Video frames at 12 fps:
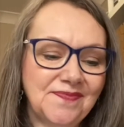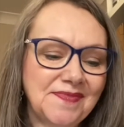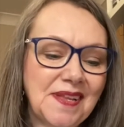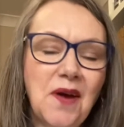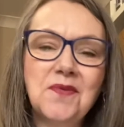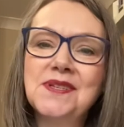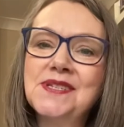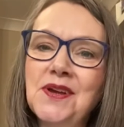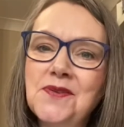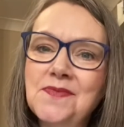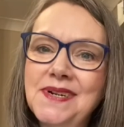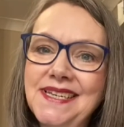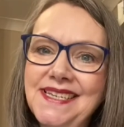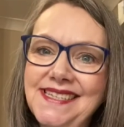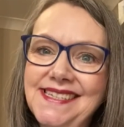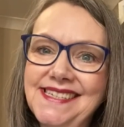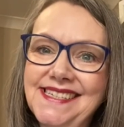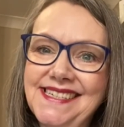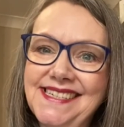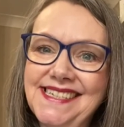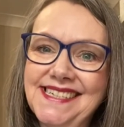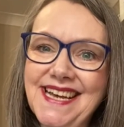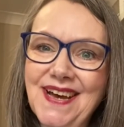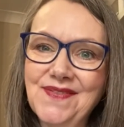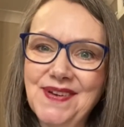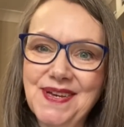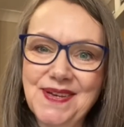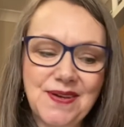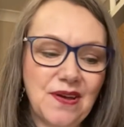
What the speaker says: I was so pleased to discover